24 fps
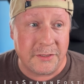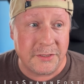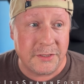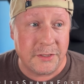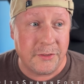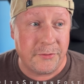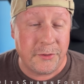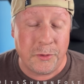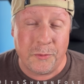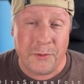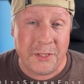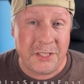So
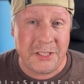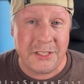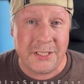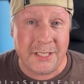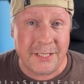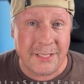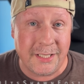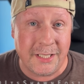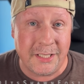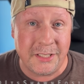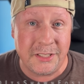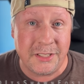if you want to check
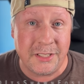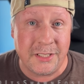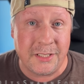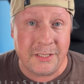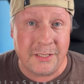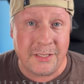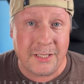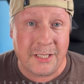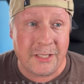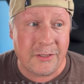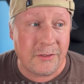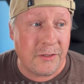that
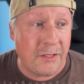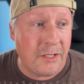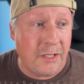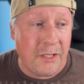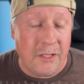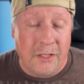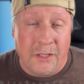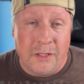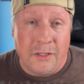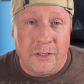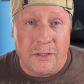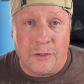channel out,
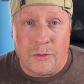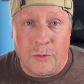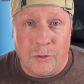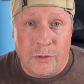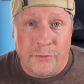go